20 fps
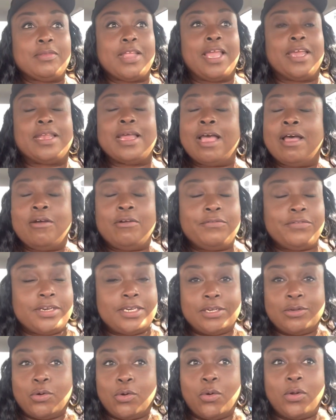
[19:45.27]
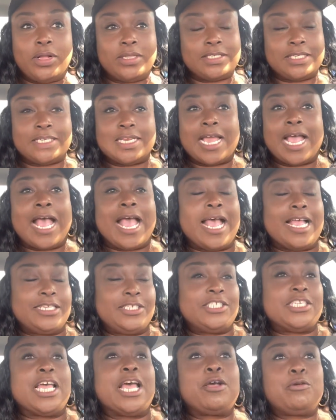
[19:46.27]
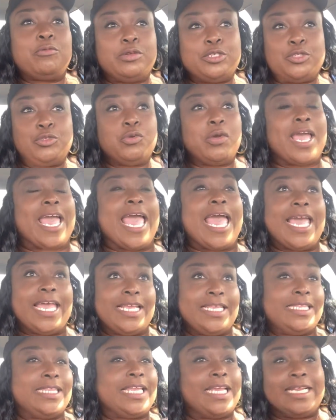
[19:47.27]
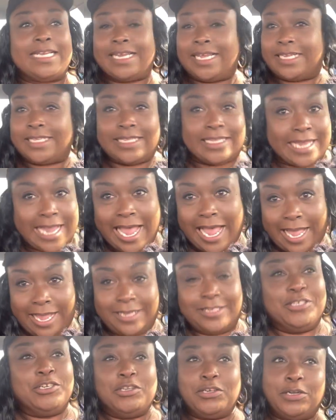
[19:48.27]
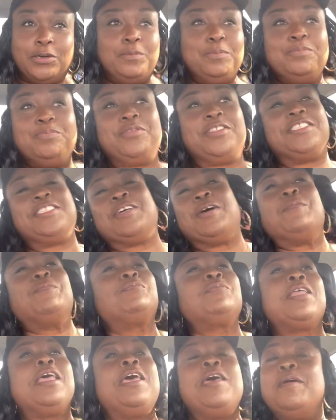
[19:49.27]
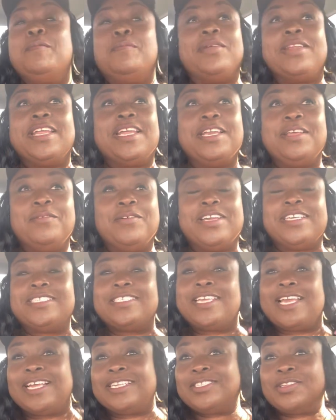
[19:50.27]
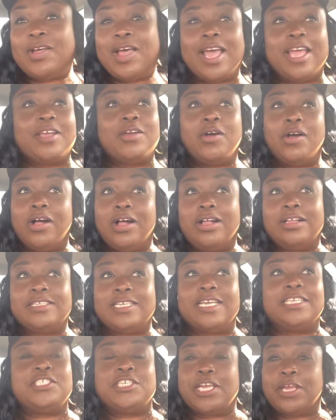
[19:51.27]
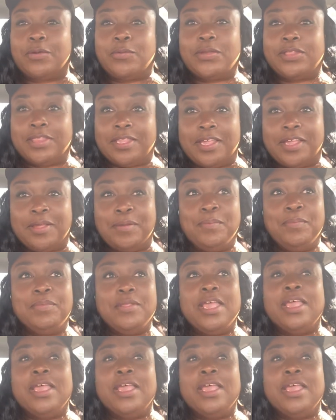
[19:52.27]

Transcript: And I already called and I had checked with you at 8, thing like that, you know? So, but anyways, yeah, so I called, I checked with them.